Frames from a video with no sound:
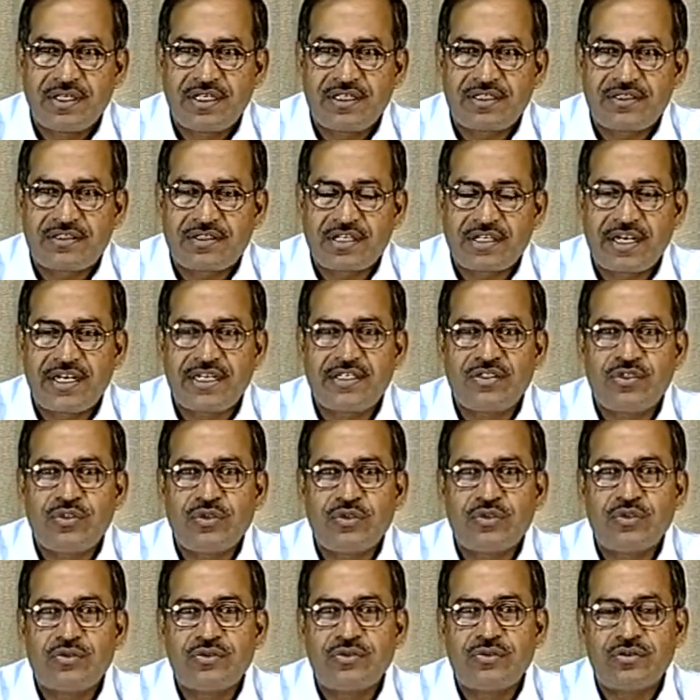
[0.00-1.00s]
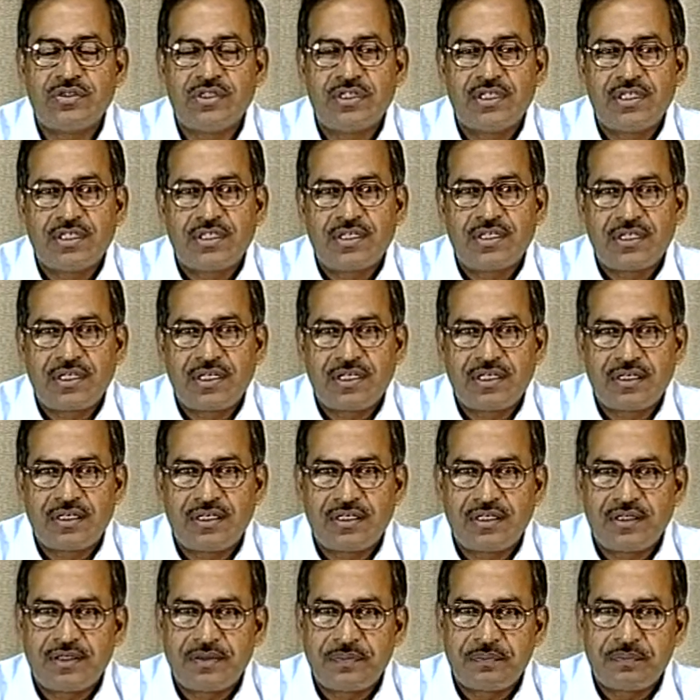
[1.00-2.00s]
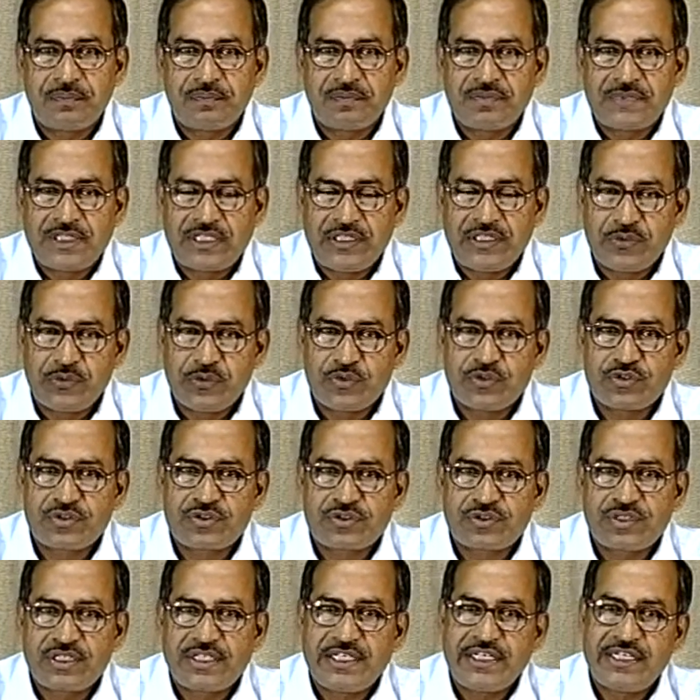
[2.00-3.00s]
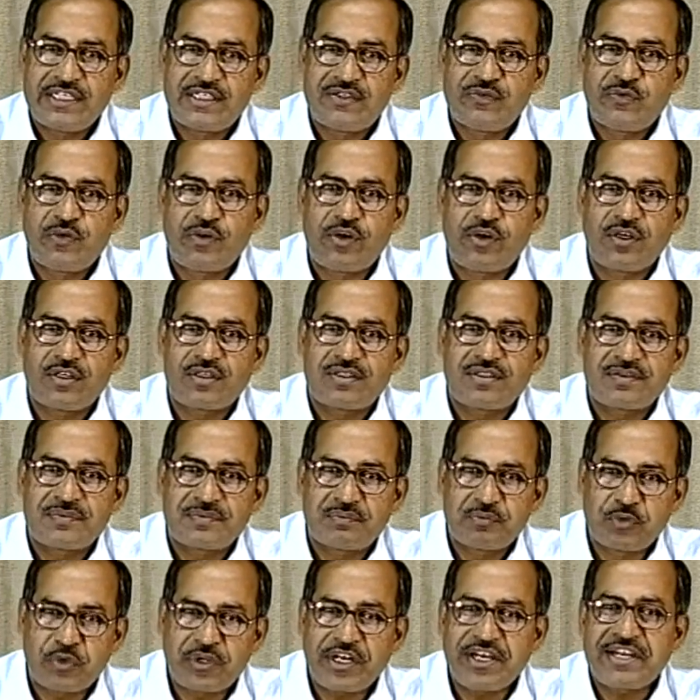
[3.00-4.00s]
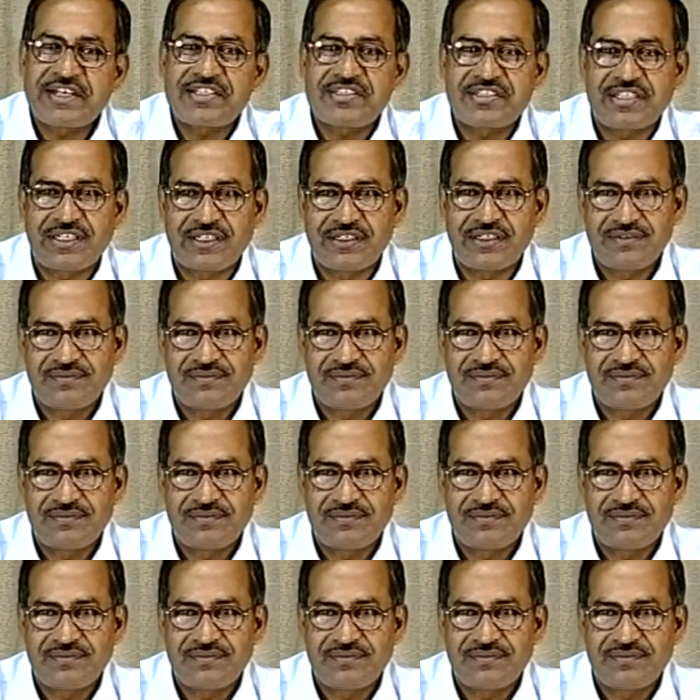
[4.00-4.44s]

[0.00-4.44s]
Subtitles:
trying to use it for protection,